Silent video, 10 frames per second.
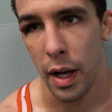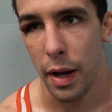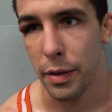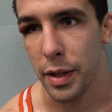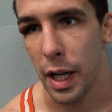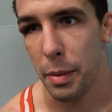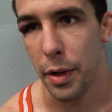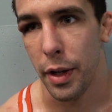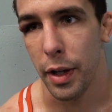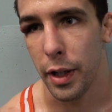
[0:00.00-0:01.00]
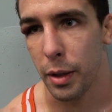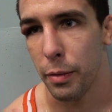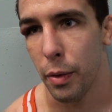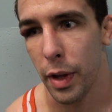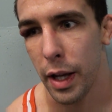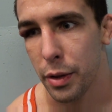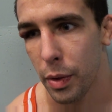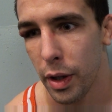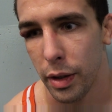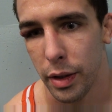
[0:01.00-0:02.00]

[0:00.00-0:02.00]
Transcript: ever since I've been there, and a year before that as well.